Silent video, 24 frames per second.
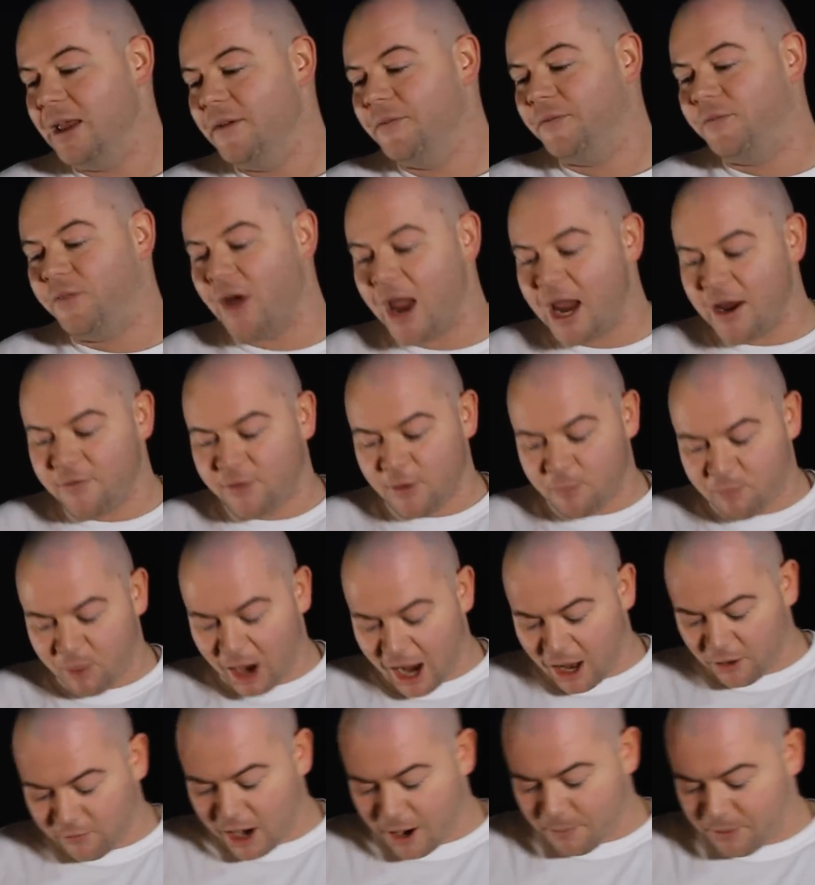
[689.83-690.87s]
Favourite
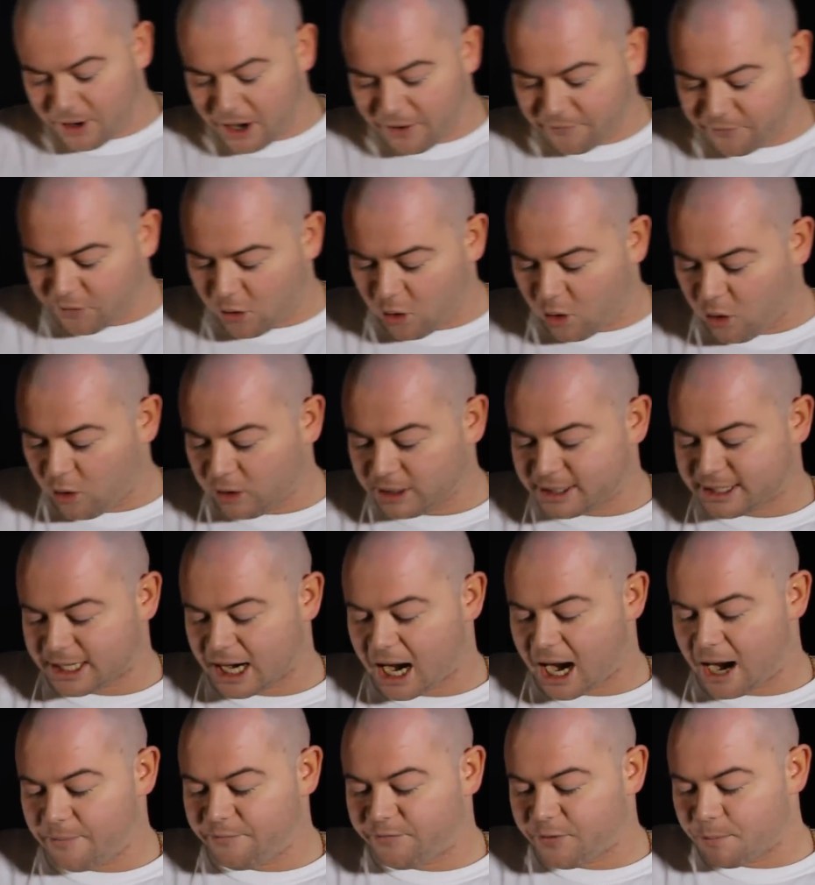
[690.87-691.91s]
battle rapper of all
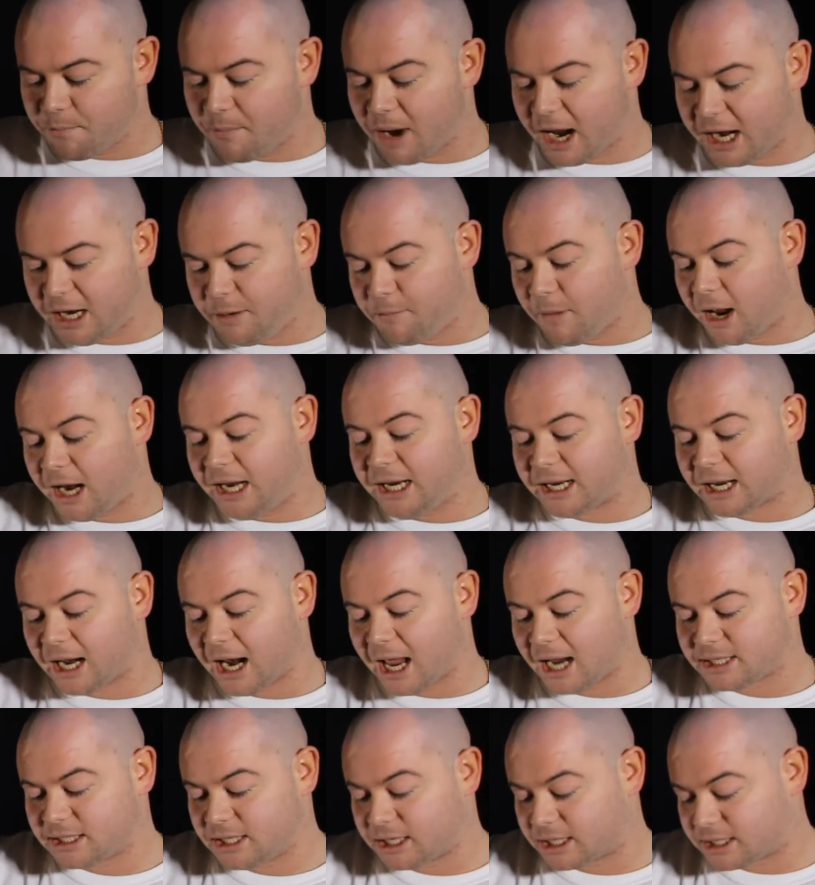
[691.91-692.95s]
time for many, many
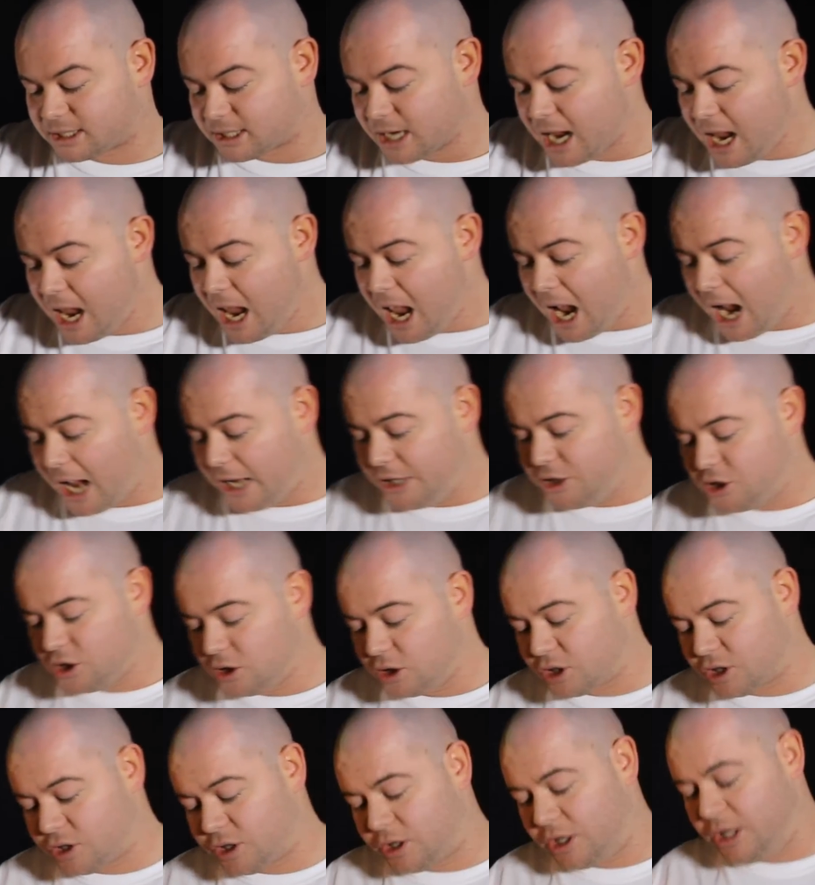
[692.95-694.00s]
classics, and
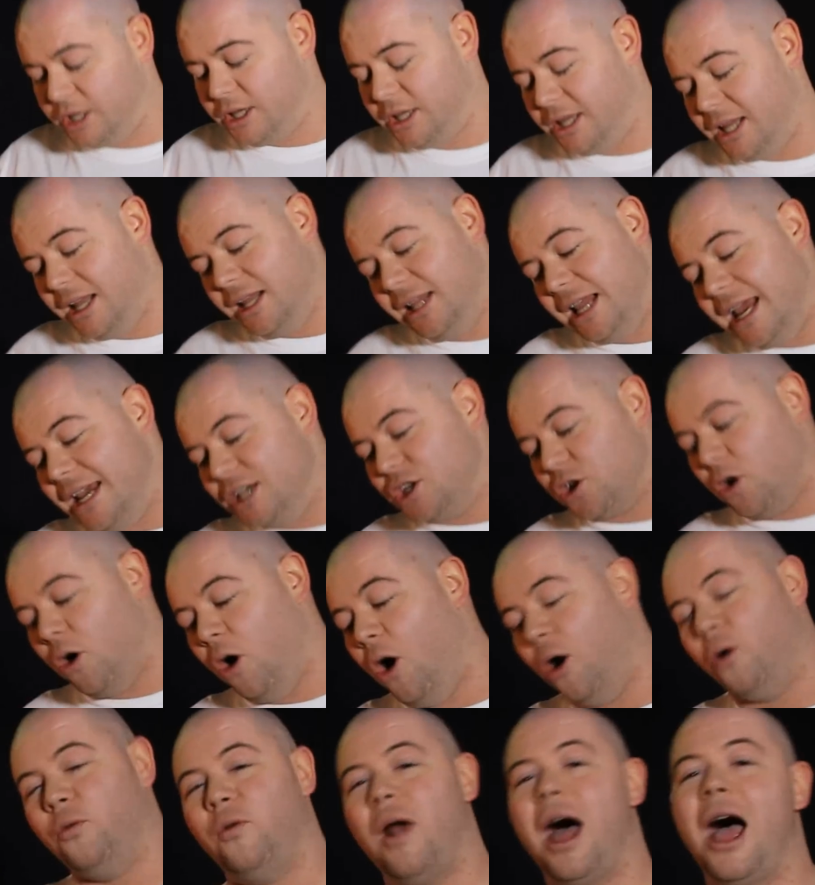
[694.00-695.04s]
just his
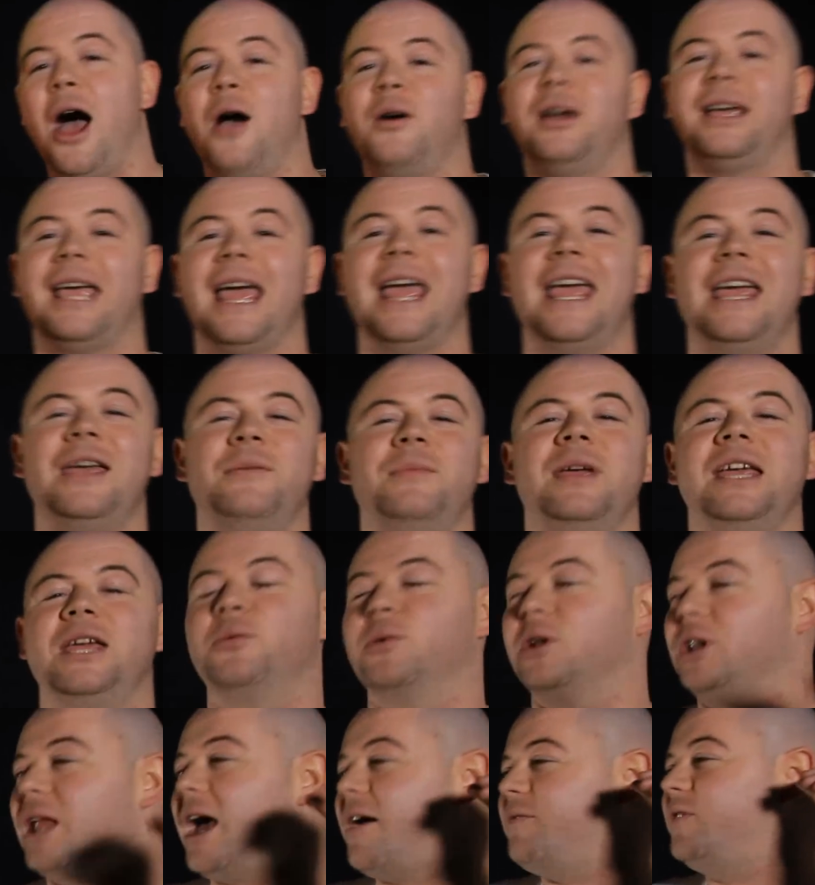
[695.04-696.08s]
all-round game. He
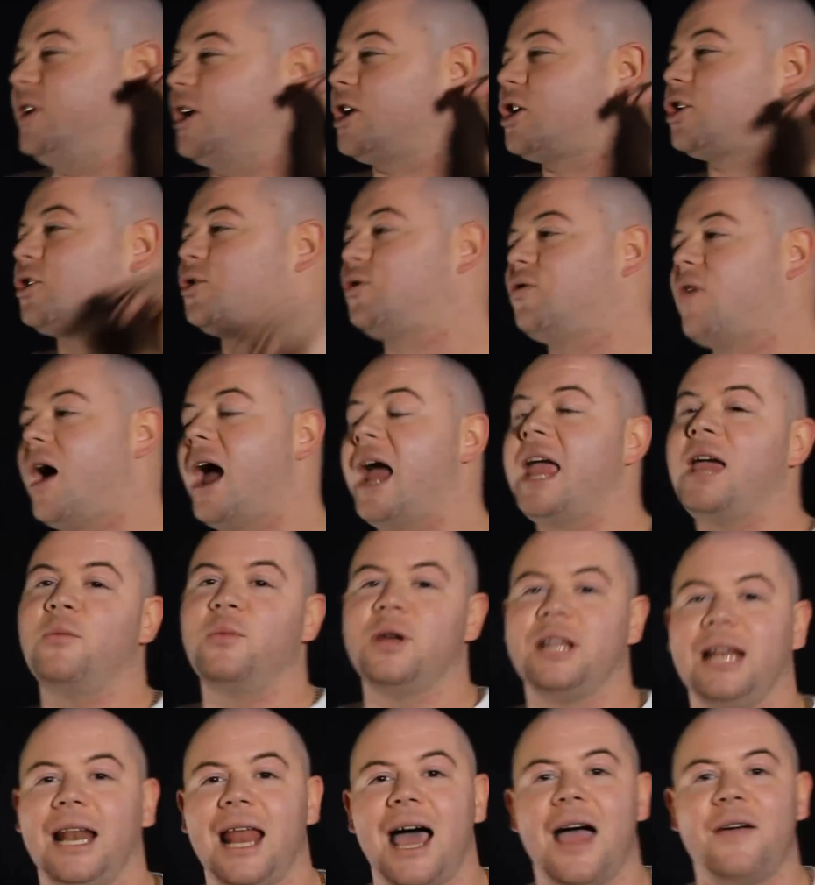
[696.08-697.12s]
will have you crying
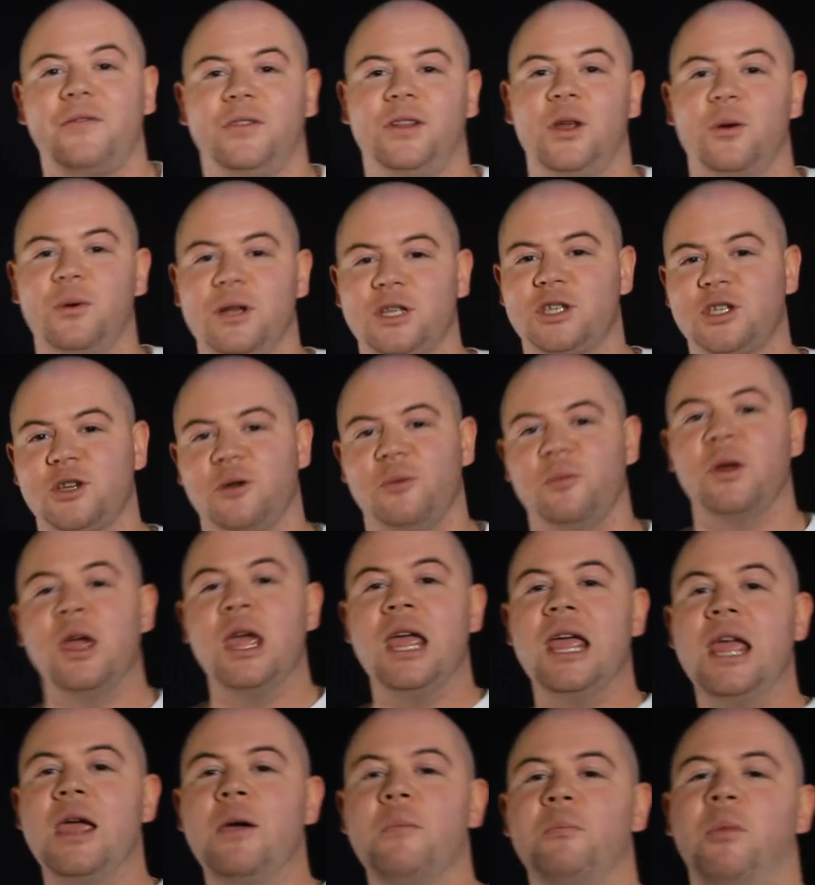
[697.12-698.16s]
with laughter with some
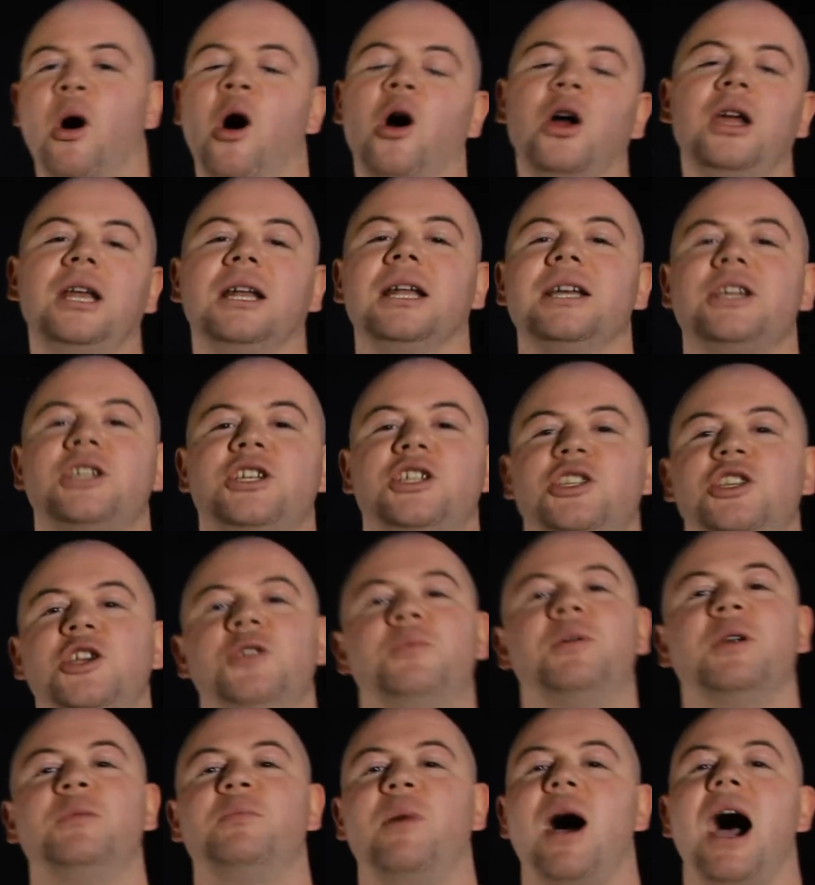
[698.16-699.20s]
pointless,
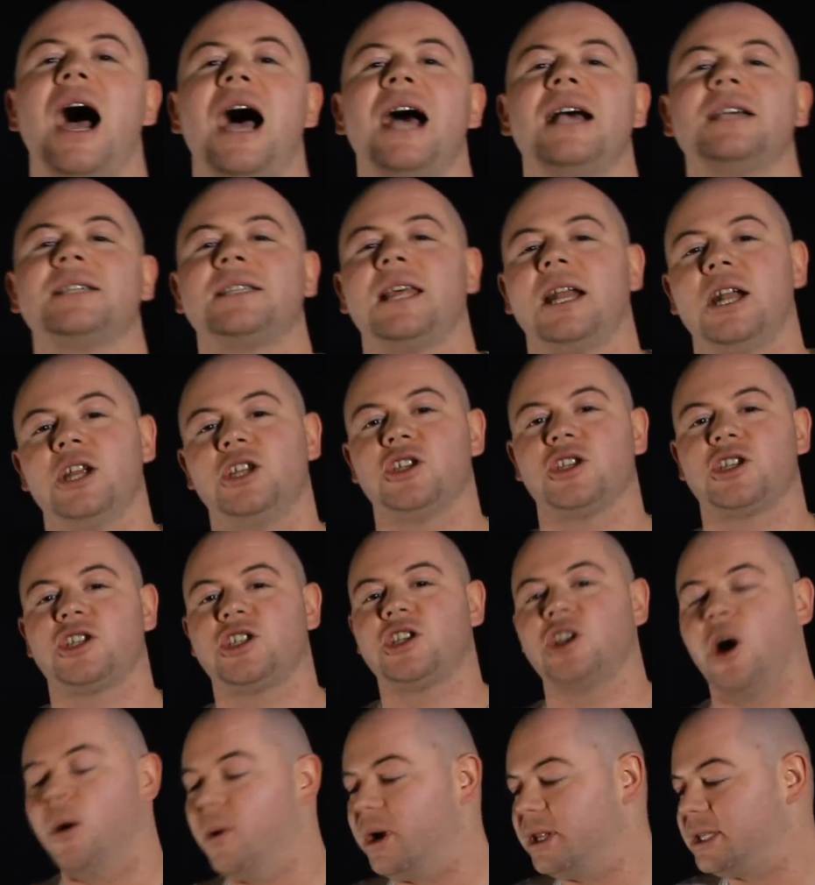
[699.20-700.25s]
stupid bars that are just
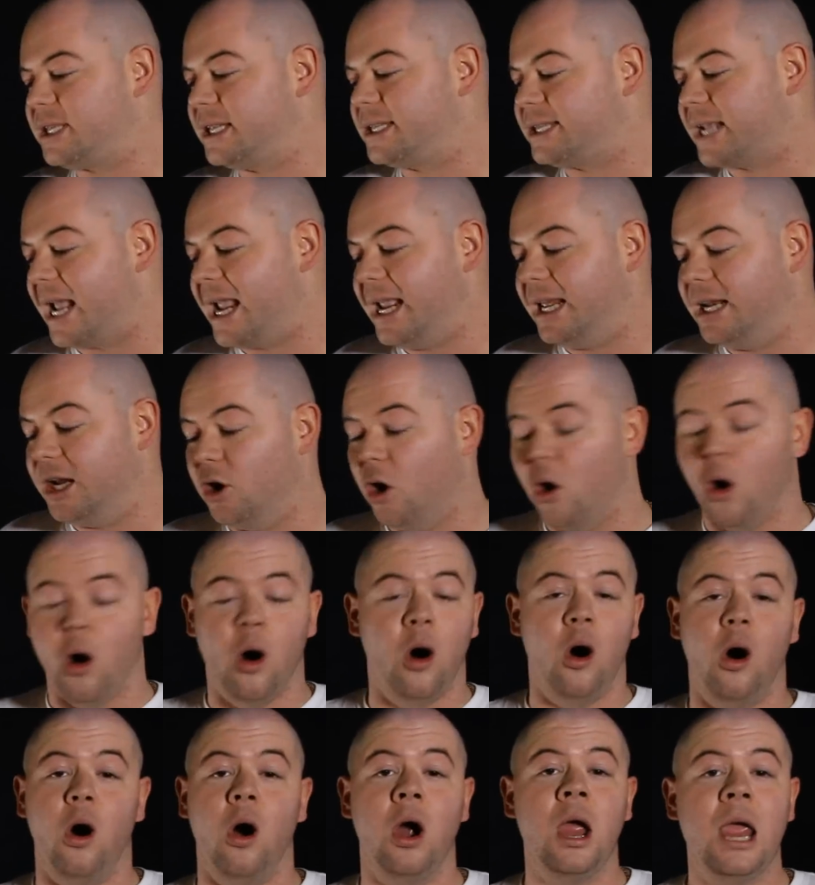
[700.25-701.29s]
so entertaining,
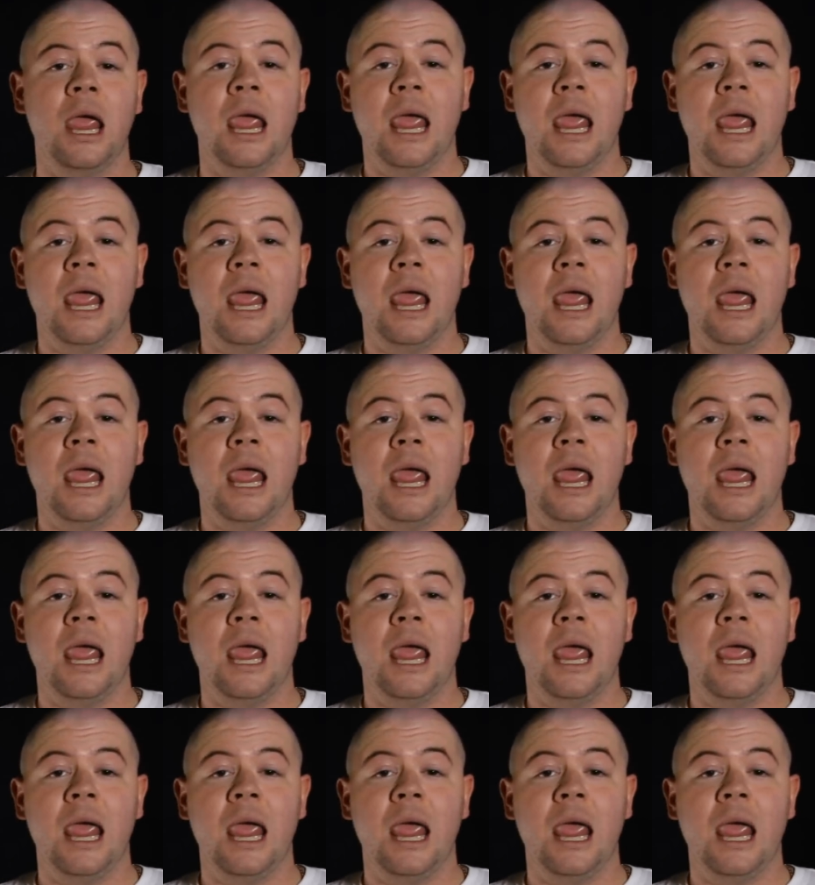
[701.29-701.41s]
or